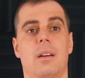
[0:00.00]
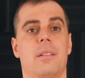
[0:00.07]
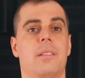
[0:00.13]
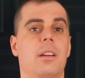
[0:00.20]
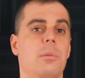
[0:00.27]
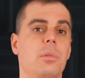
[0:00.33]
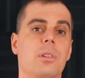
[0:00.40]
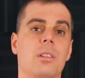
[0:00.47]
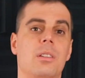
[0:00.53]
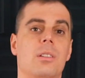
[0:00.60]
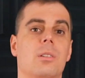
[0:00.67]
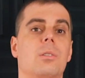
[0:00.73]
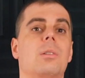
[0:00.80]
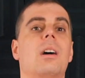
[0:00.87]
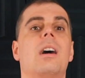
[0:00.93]
They wouldn't
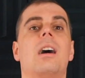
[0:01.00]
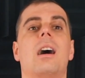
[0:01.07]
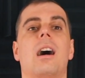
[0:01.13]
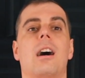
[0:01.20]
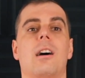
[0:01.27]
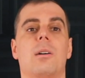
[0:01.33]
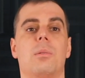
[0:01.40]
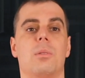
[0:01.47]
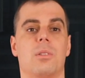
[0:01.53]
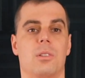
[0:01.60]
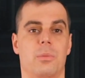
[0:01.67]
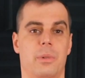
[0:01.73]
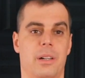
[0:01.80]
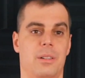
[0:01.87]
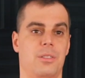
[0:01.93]
know how or
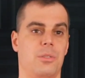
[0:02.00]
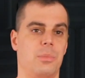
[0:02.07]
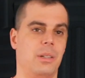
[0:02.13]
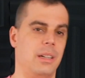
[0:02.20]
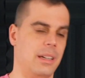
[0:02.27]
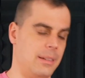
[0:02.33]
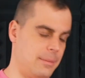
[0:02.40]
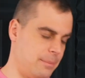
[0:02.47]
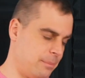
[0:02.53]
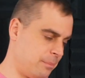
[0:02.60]
where to begin.